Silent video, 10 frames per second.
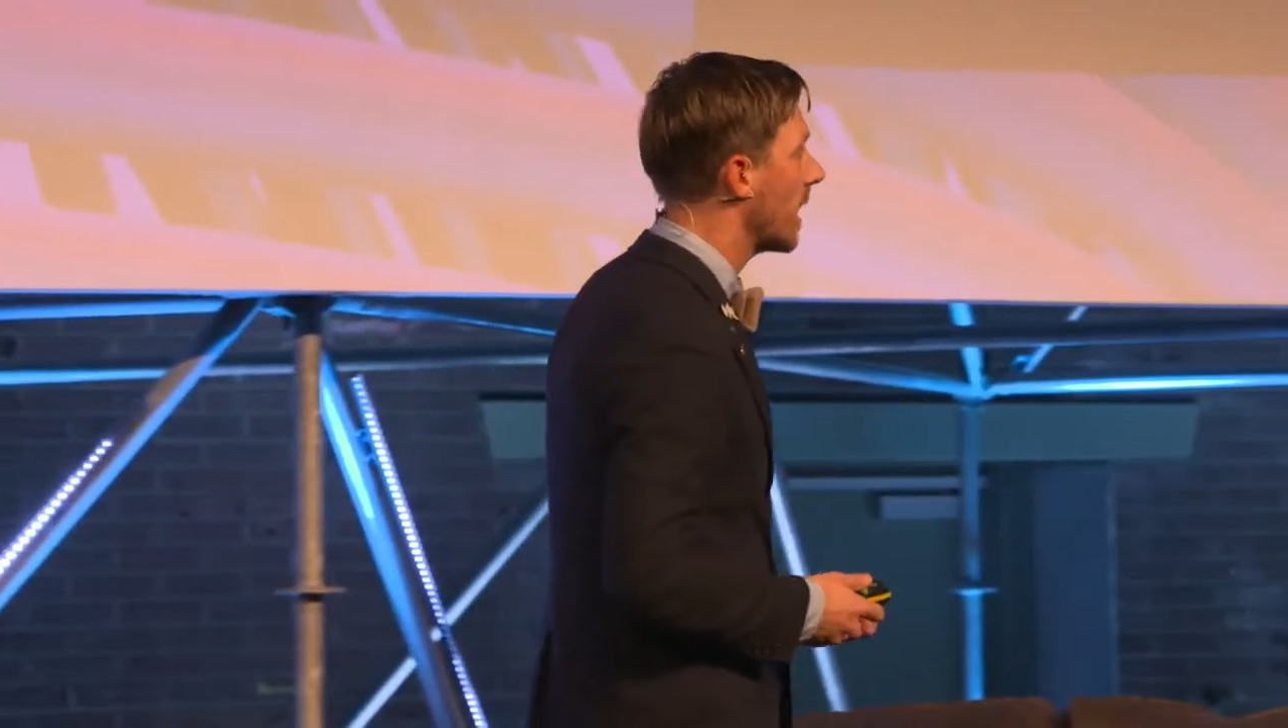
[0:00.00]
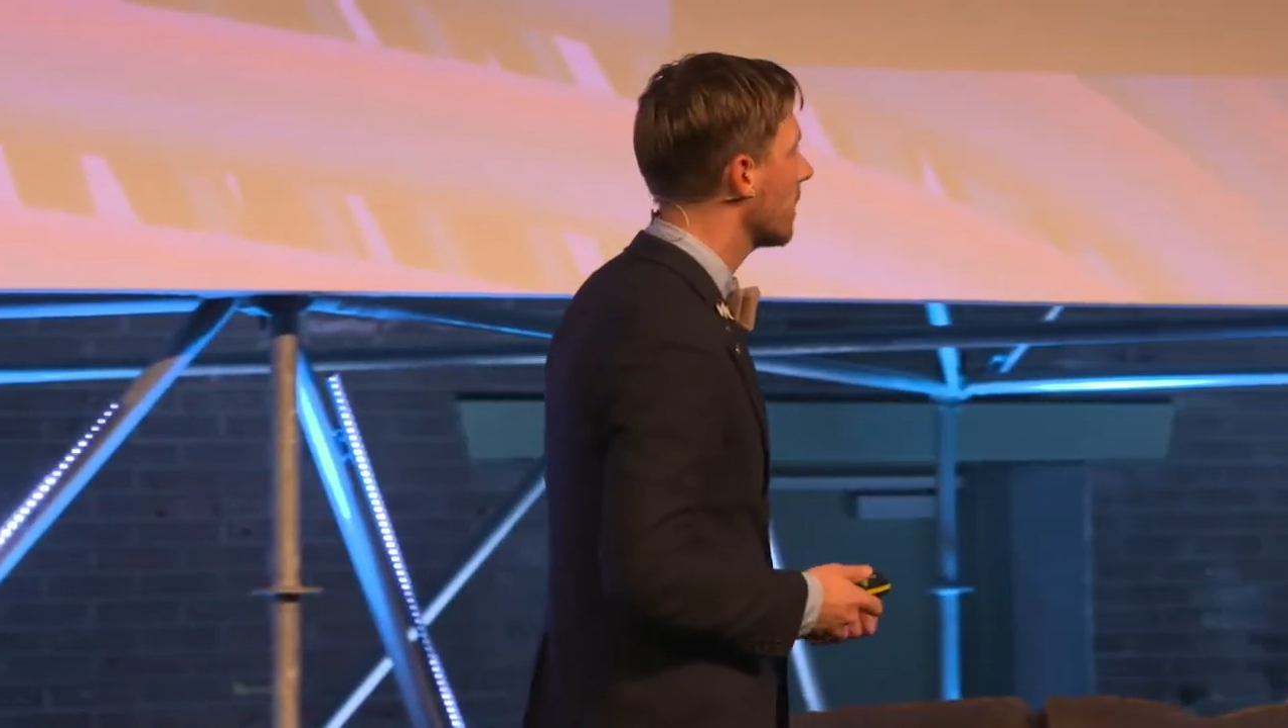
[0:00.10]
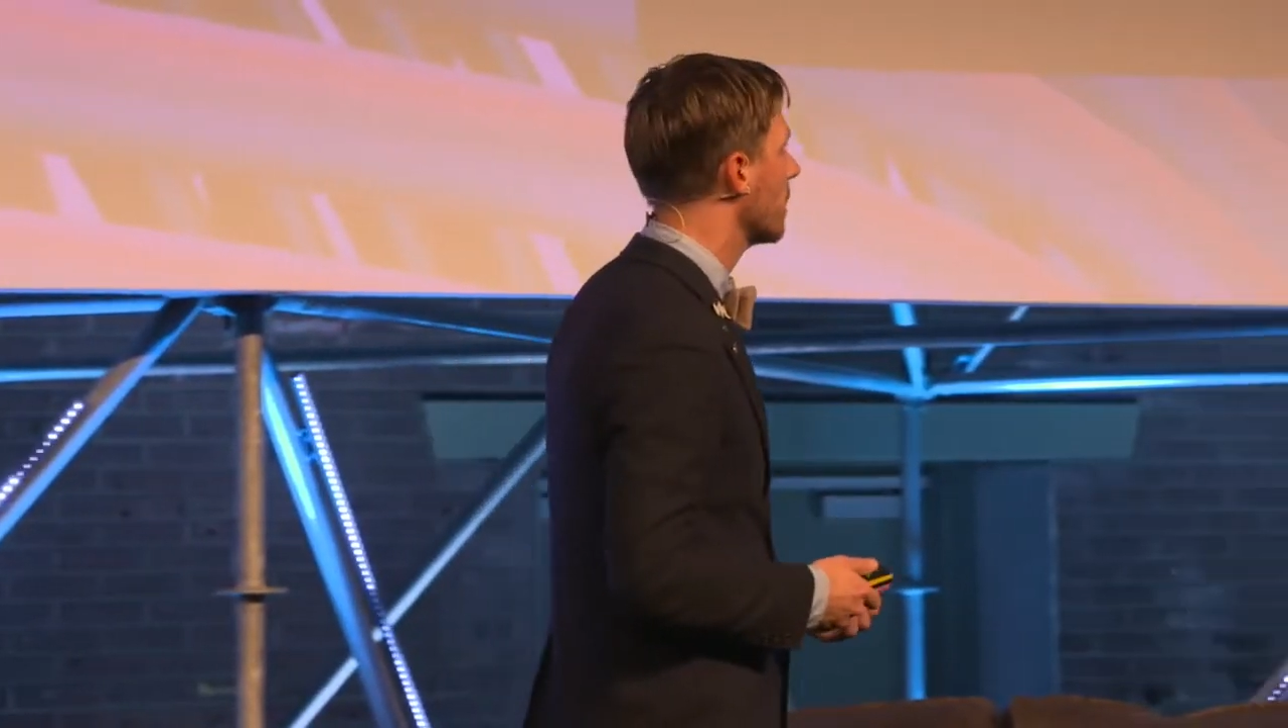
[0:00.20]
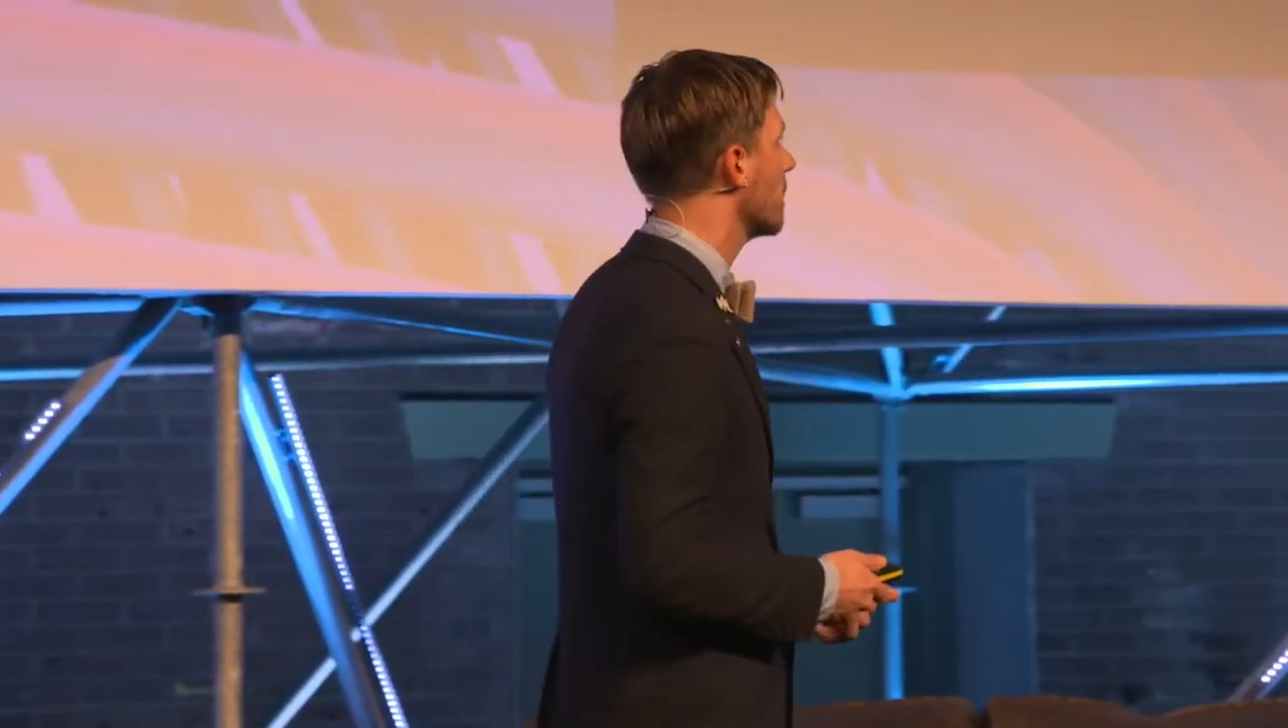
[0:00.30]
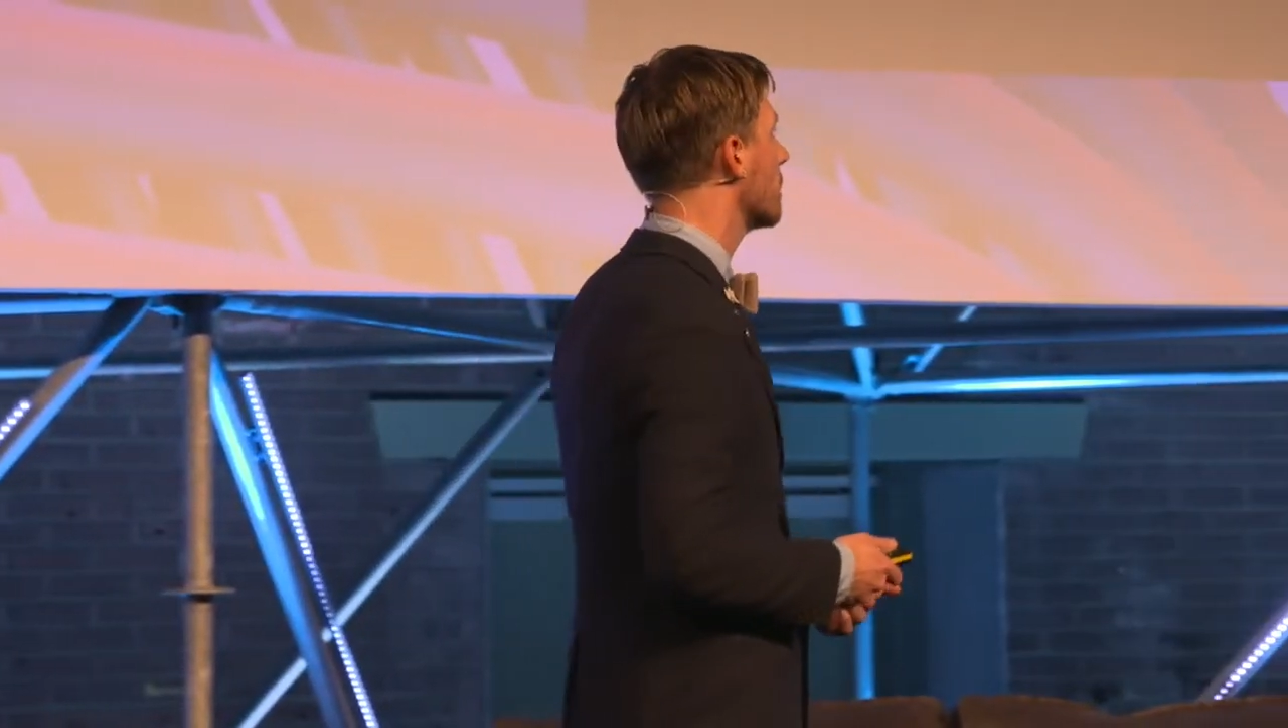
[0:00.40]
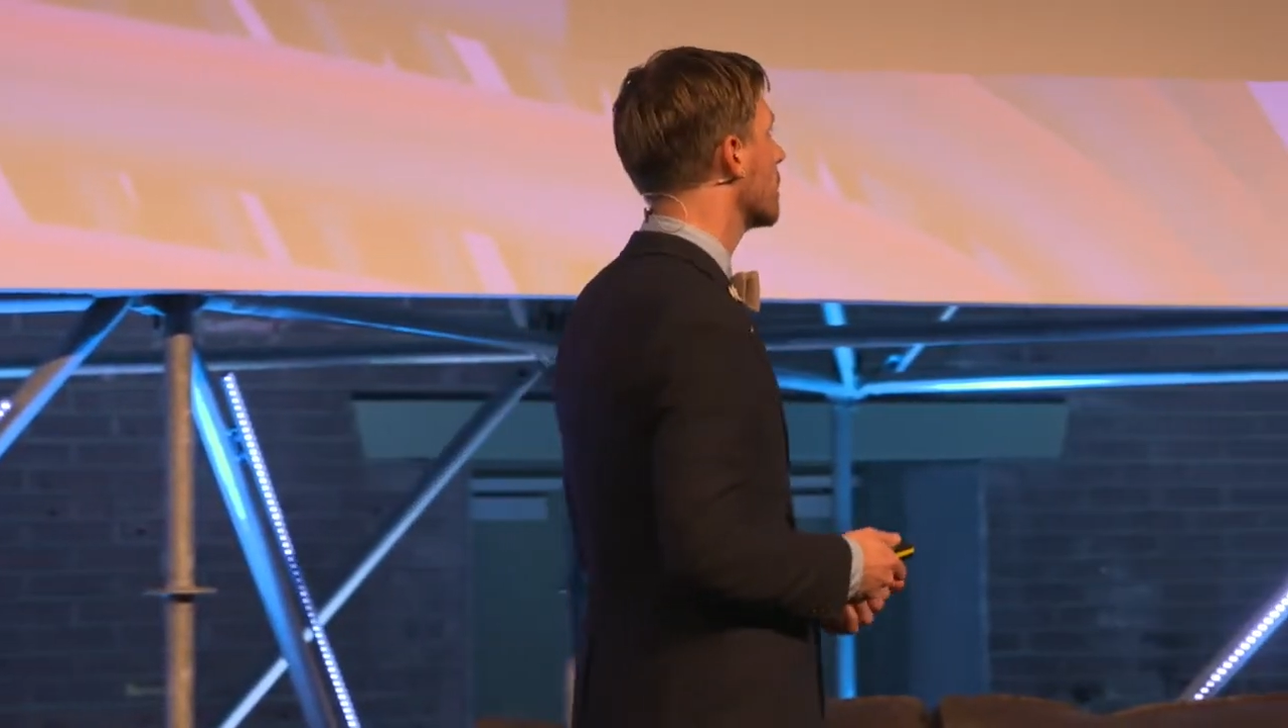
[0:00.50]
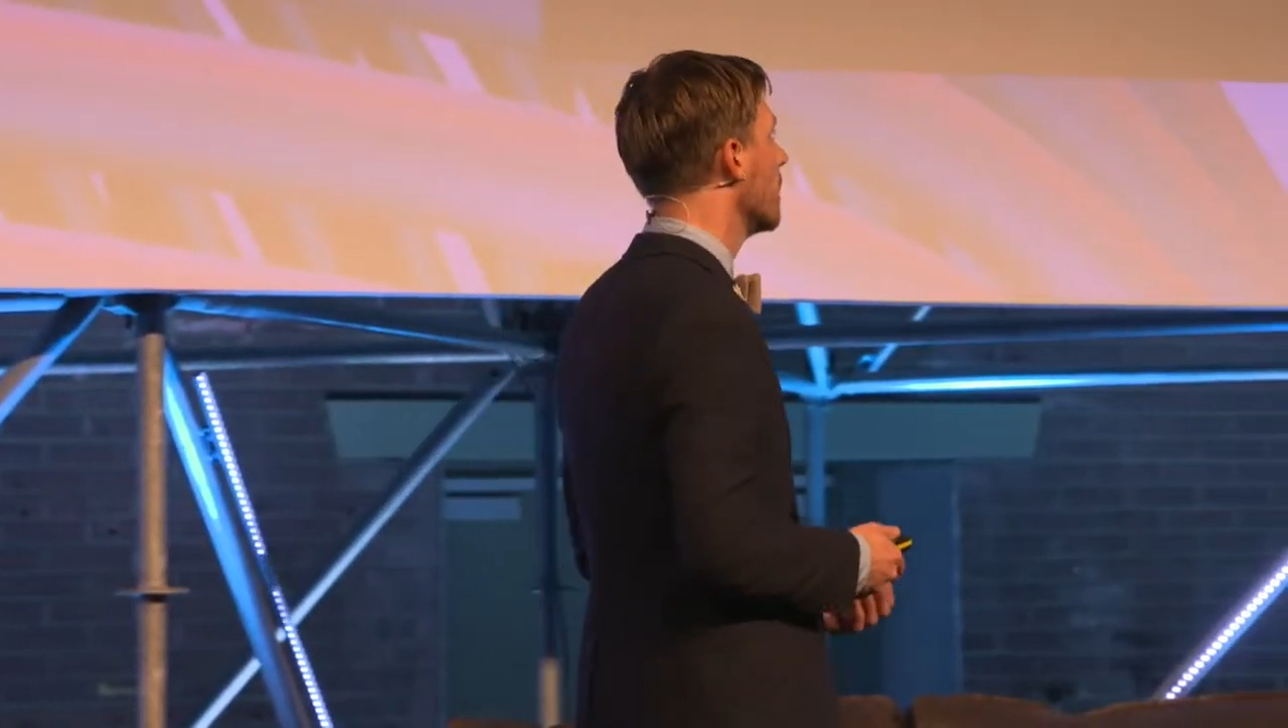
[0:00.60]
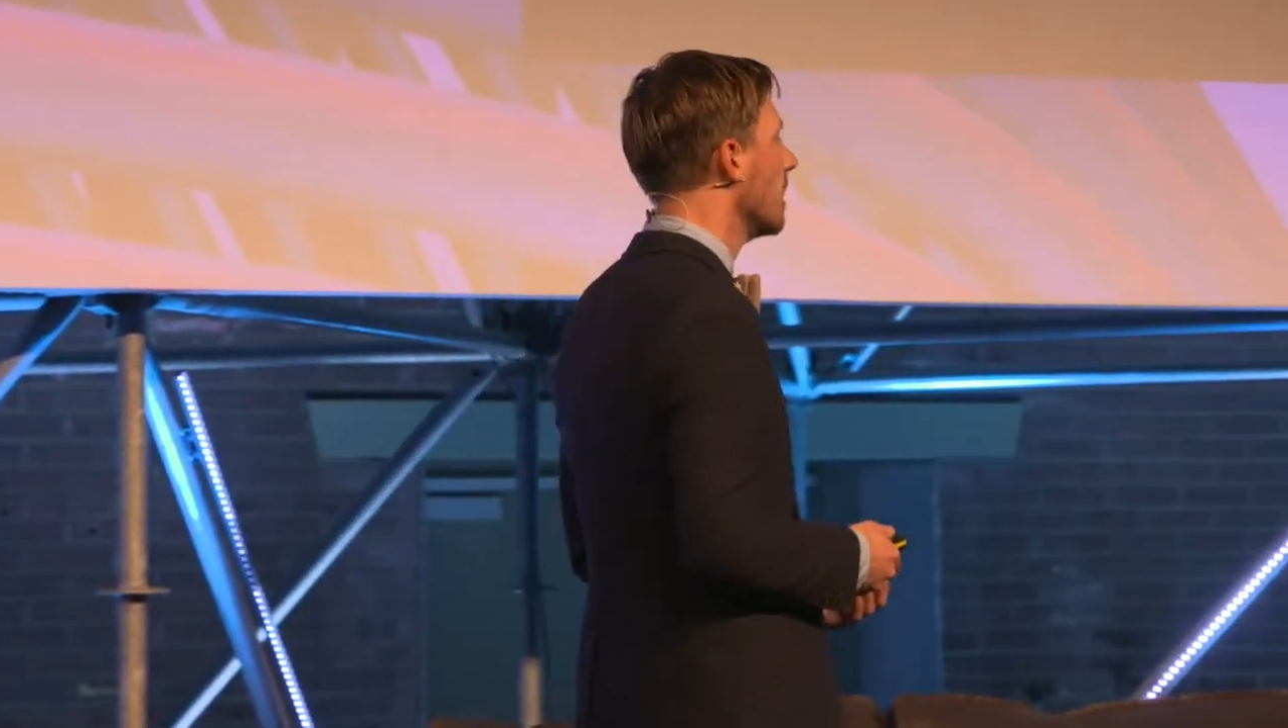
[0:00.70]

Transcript: athletes.